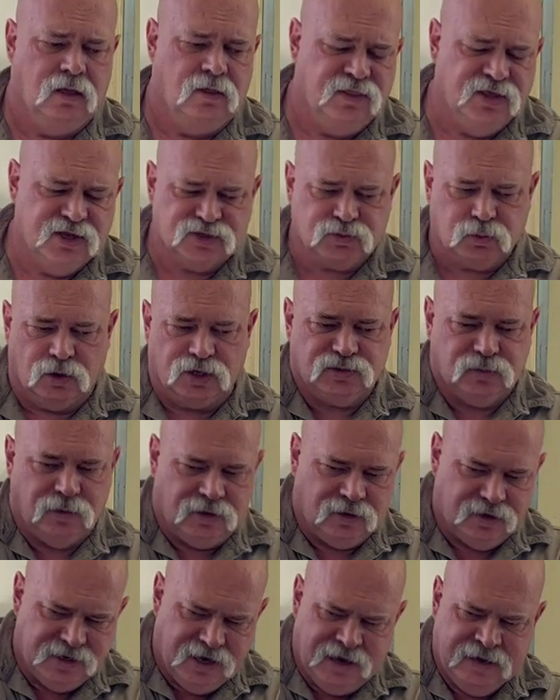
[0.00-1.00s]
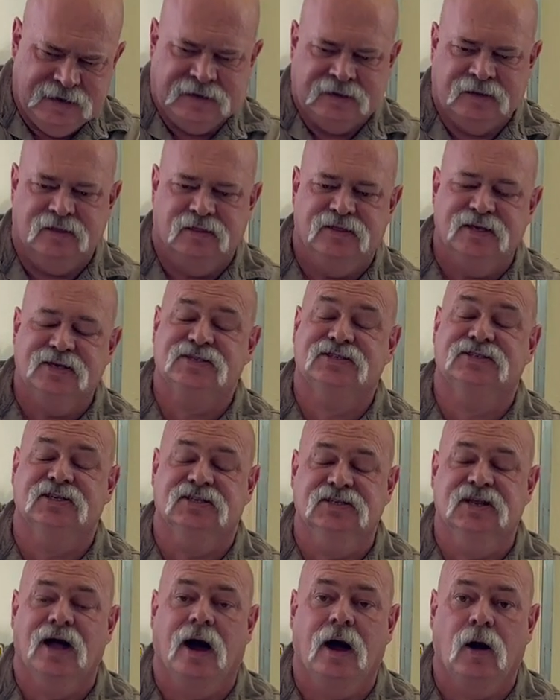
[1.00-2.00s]
This works well at night. This
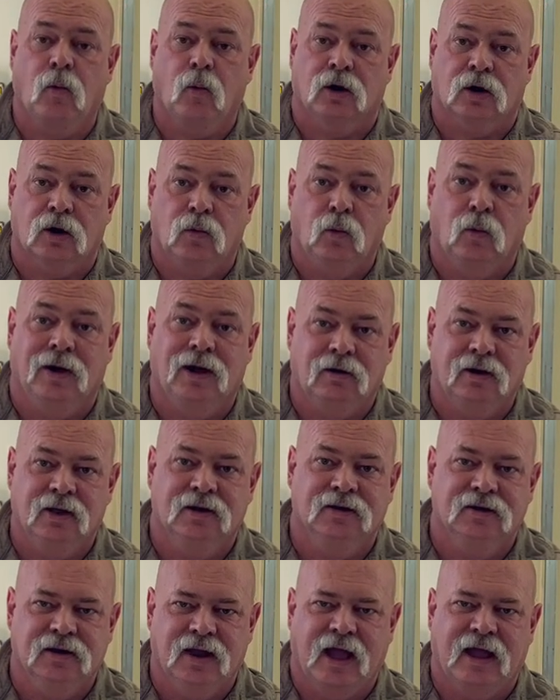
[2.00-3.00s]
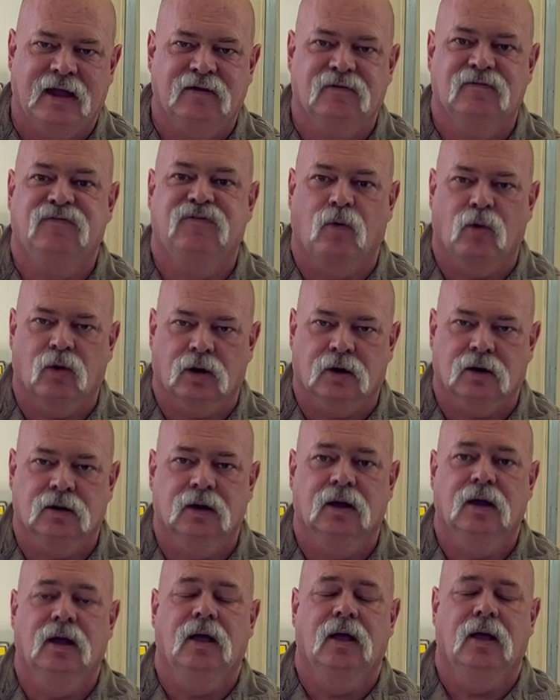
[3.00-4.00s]
does not work well at night for
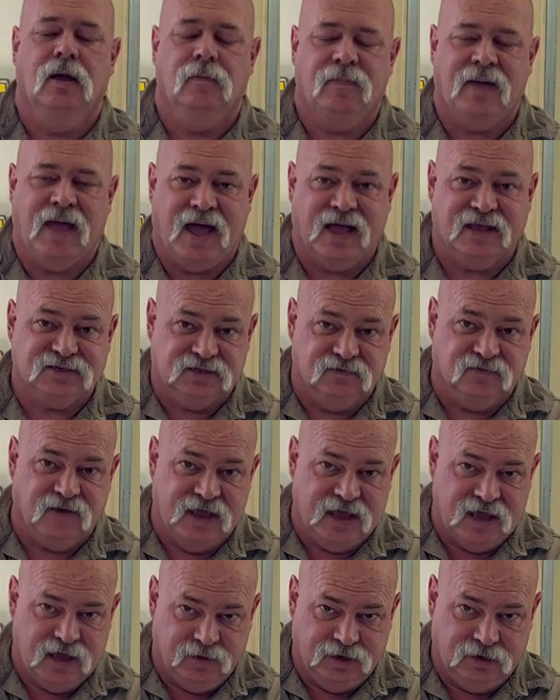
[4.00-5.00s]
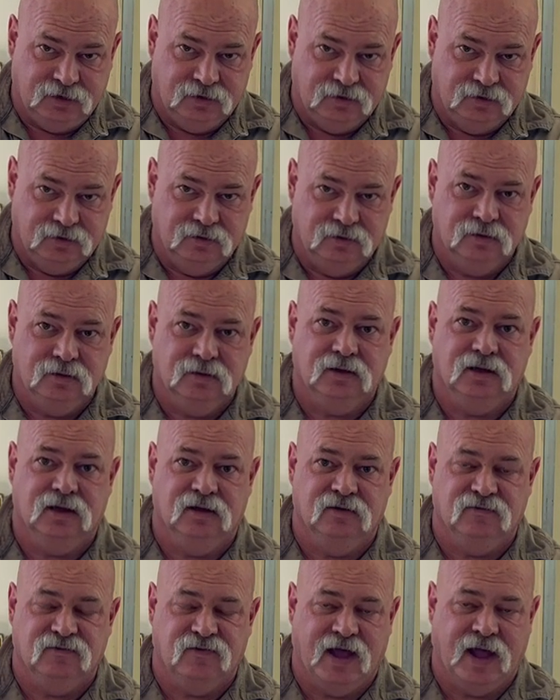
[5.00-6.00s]
passive aiming.
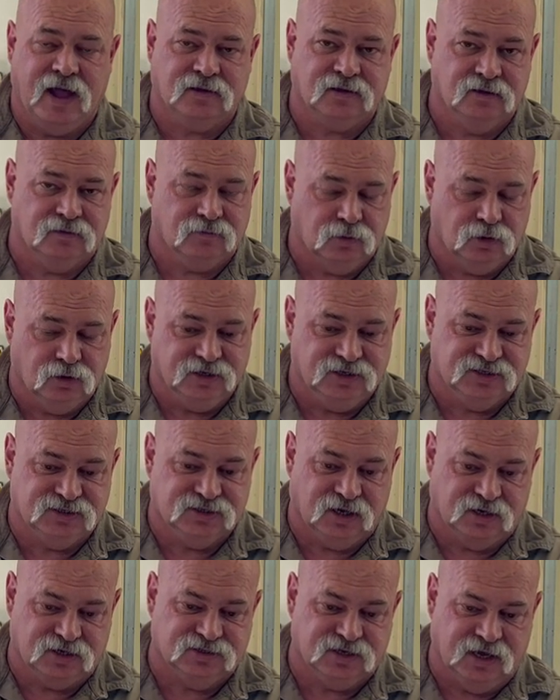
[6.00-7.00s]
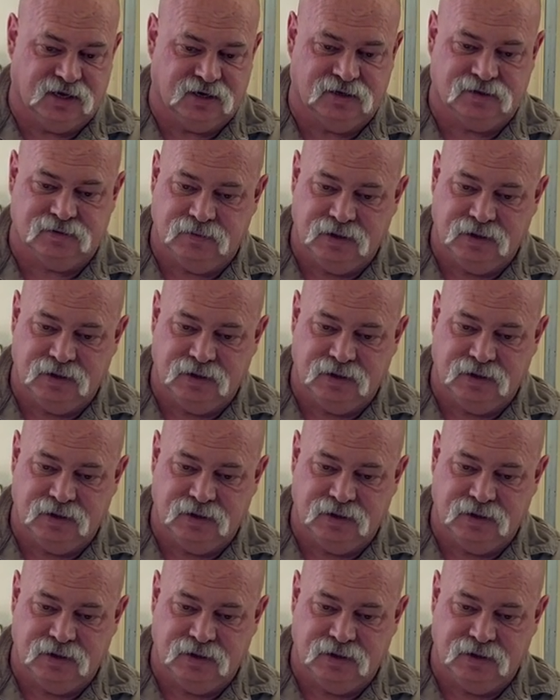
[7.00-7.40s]
In fact, it really sucks at it.